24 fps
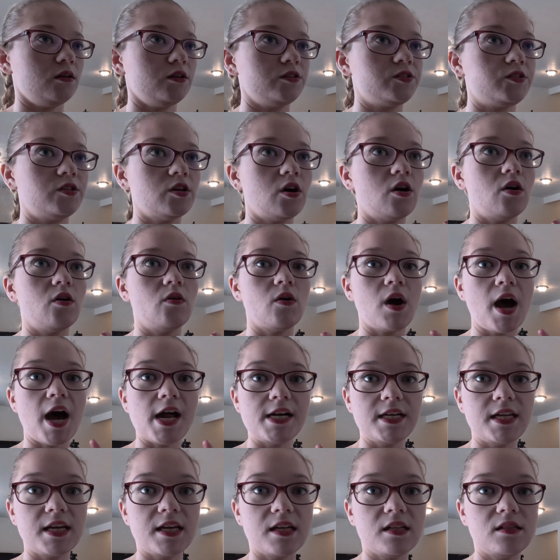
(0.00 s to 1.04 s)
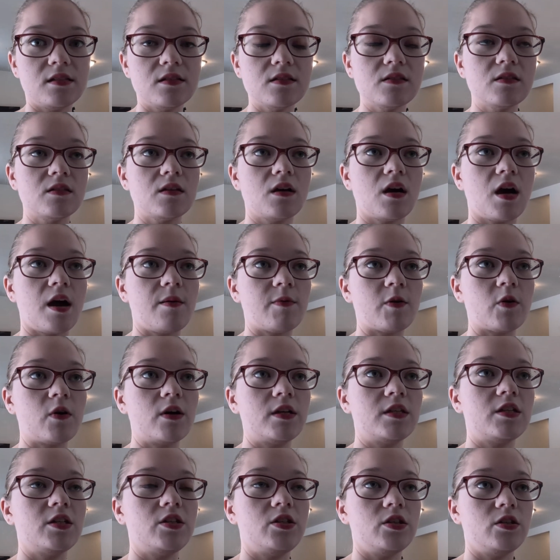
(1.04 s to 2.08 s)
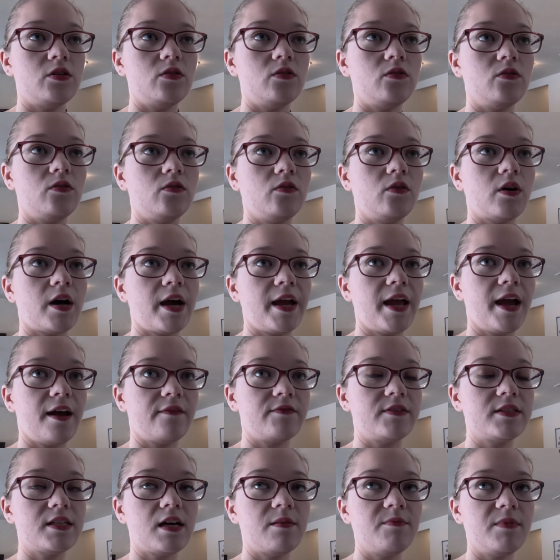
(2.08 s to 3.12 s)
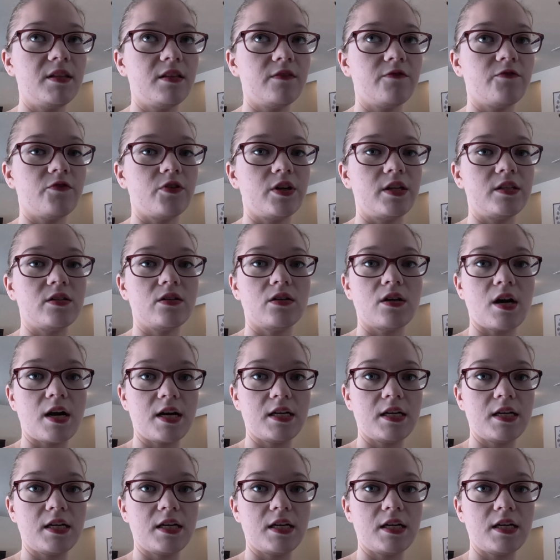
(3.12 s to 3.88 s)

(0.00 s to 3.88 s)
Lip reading: So onions, I'm going to do, I have some in the freezer.